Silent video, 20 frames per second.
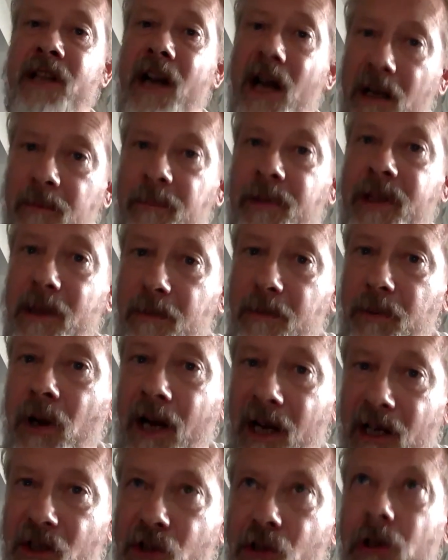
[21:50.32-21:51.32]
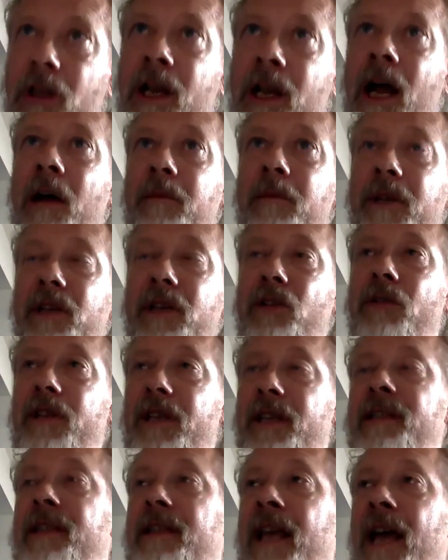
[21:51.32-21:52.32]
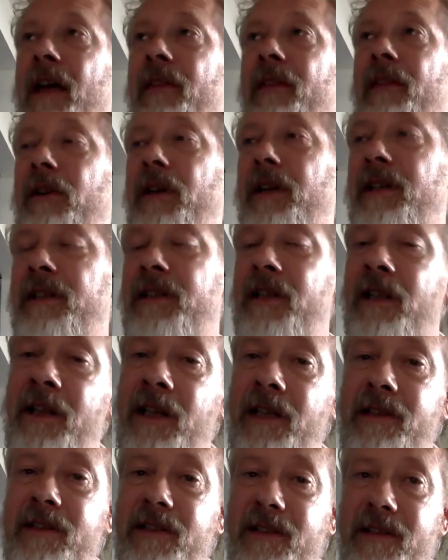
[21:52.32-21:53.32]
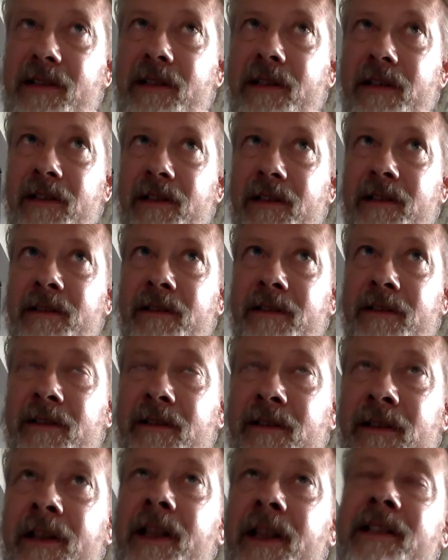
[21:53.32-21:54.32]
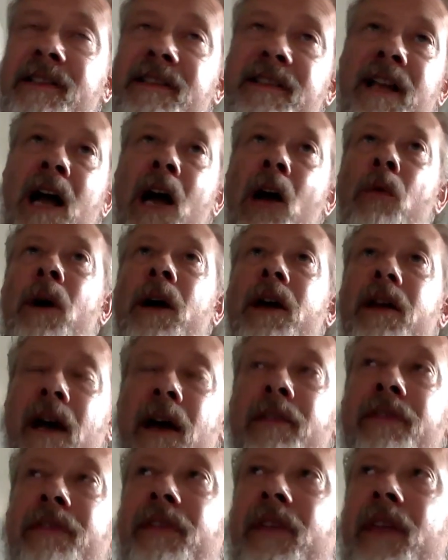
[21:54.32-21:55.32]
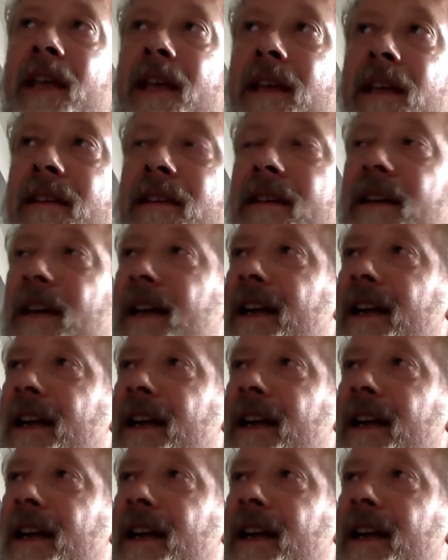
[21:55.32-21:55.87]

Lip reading: young people actually coming to these gatherings, and that's how I think